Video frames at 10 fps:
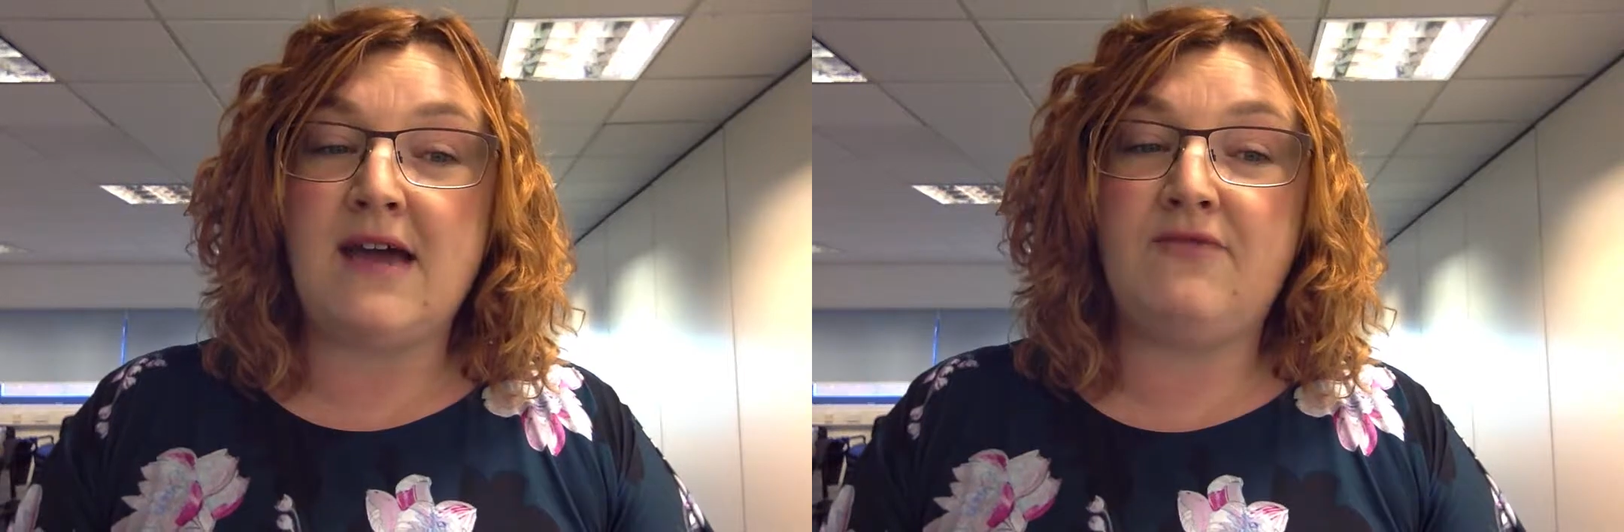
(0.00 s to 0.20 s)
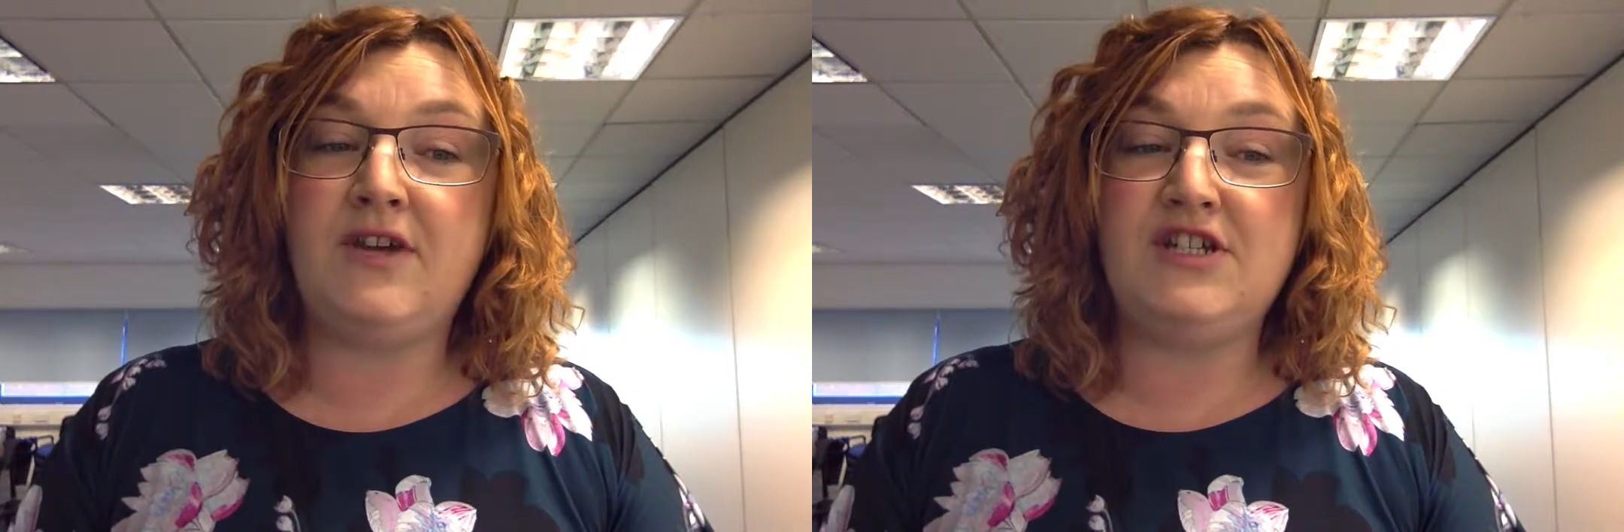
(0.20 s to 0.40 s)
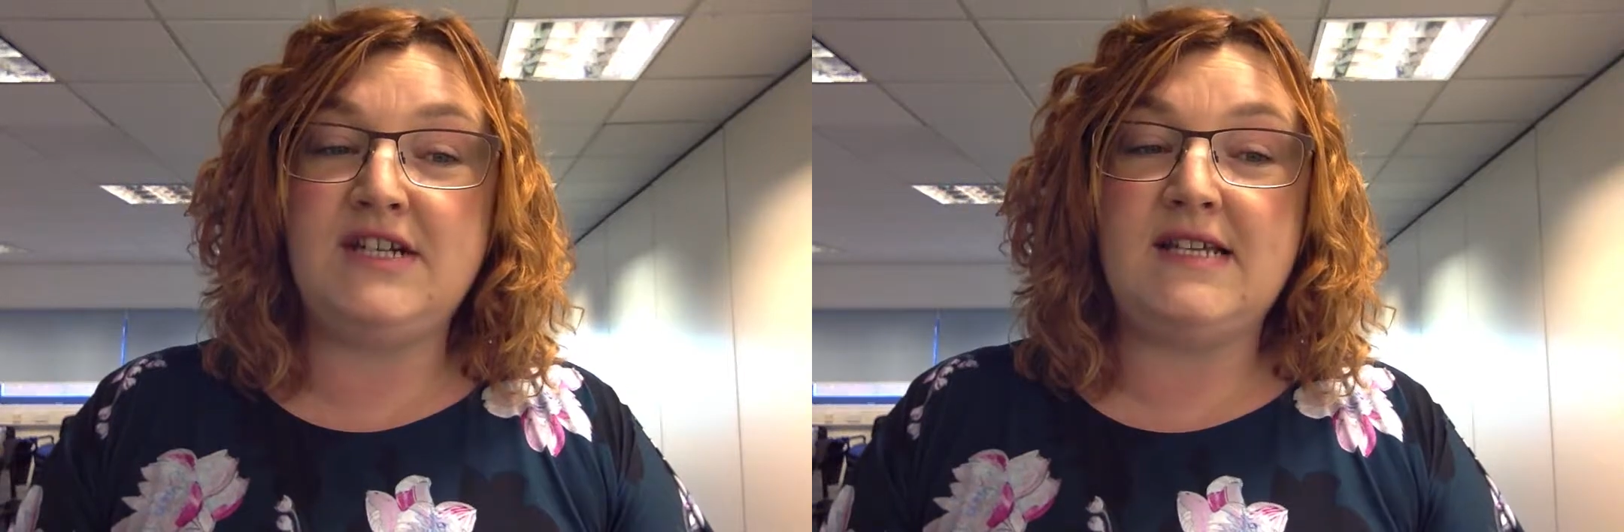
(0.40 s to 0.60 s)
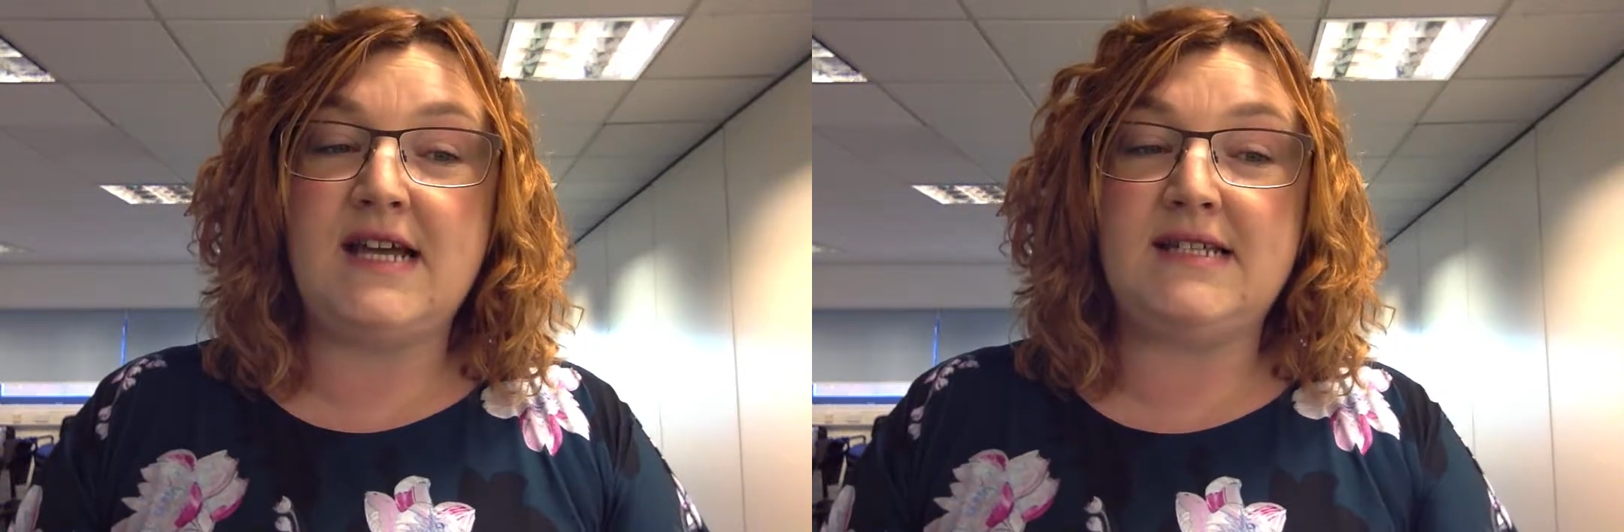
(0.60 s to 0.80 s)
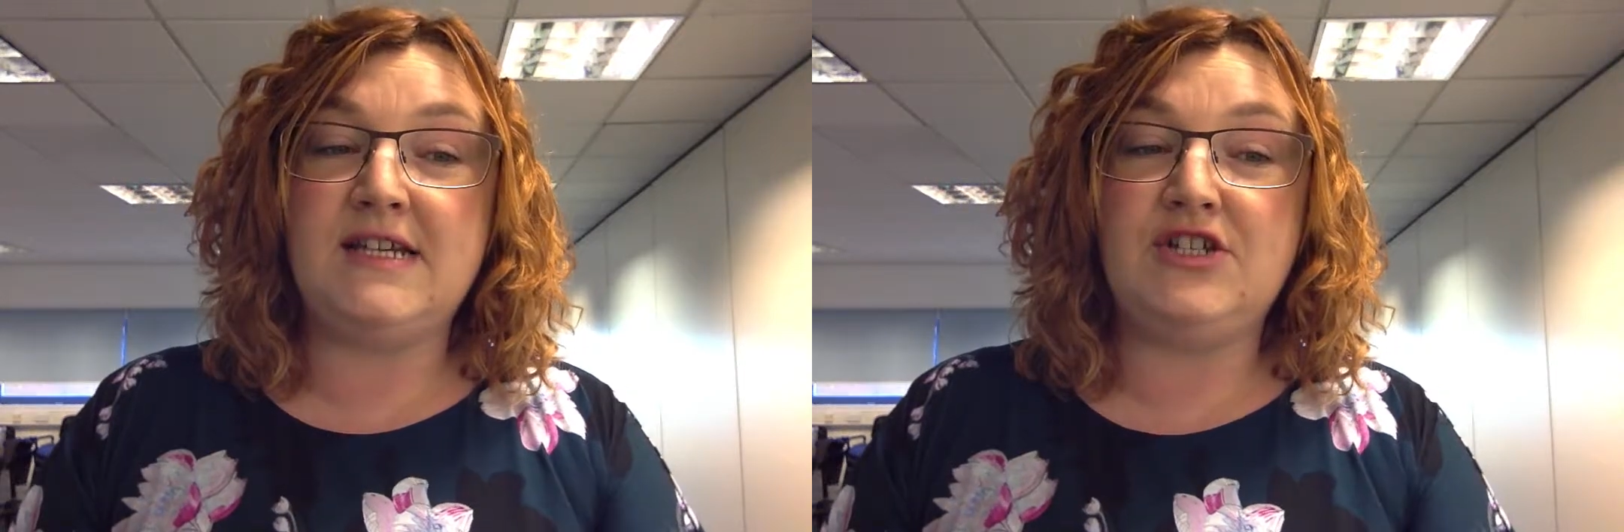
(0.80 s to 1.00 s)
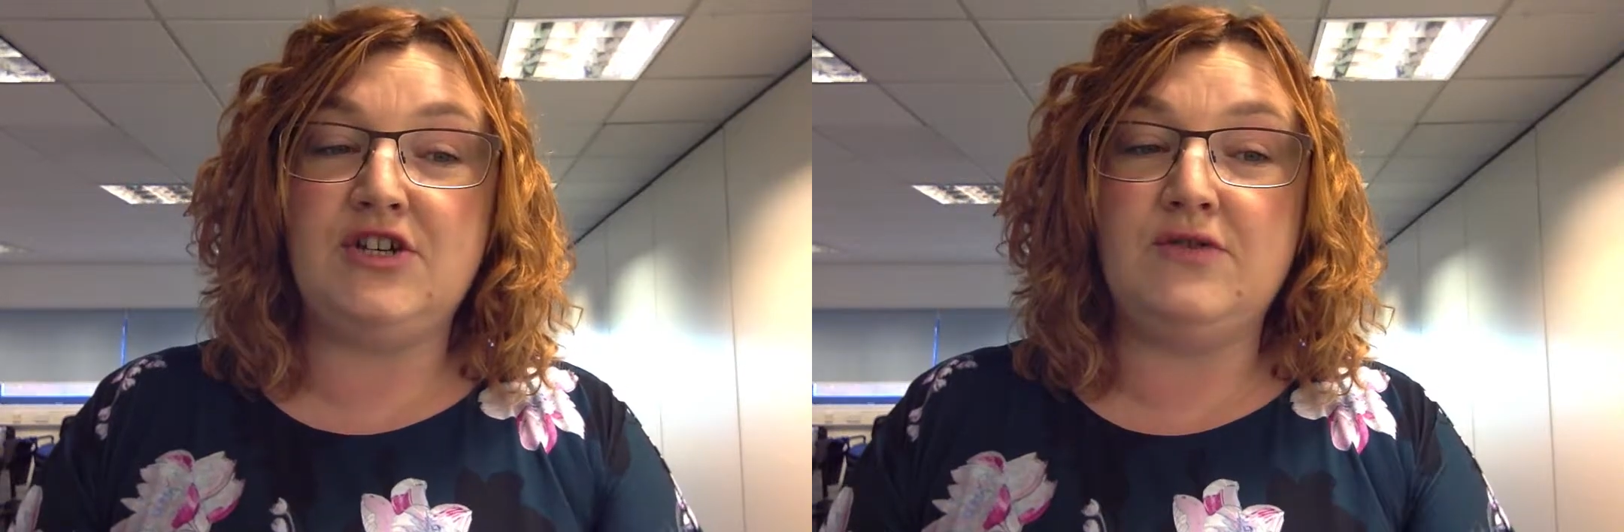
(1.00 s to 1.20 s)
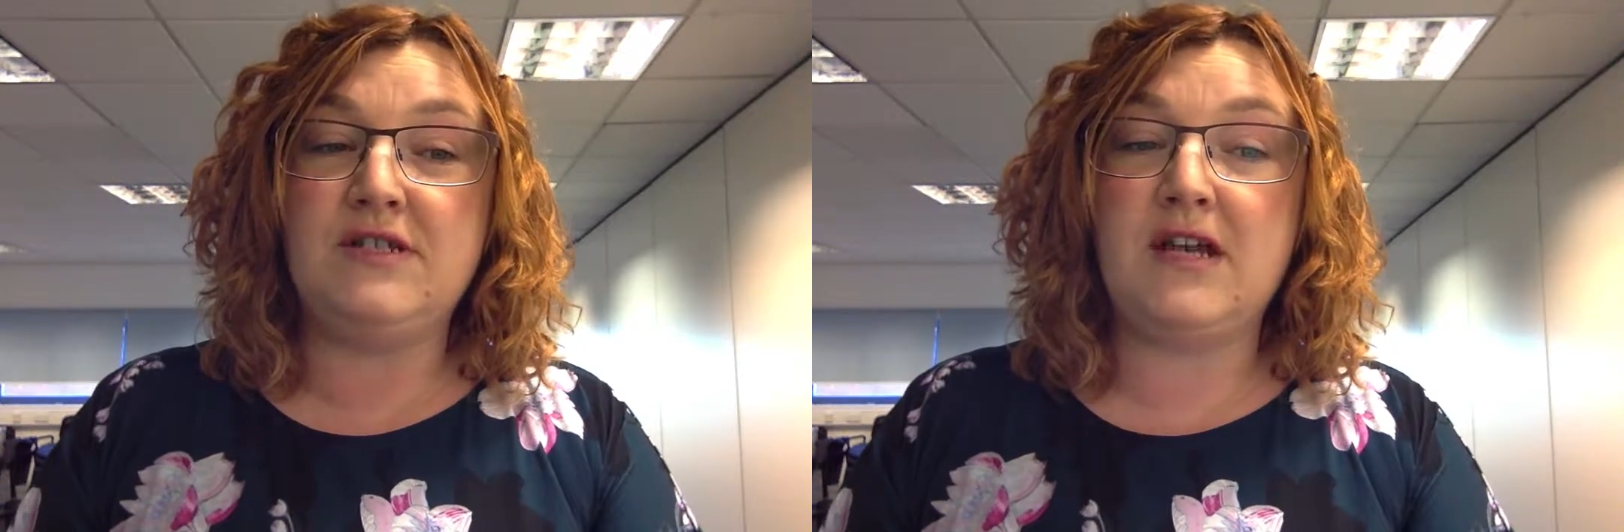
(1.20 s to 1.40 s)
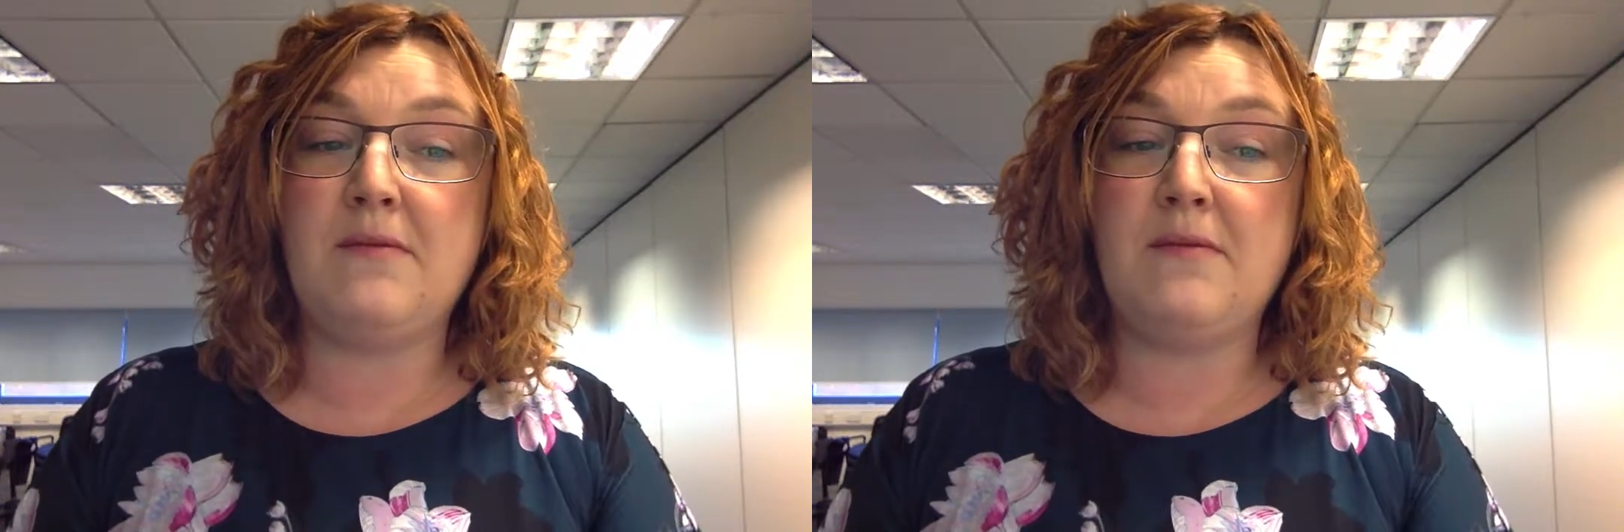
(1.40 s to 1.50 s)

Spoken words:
every GCSE student to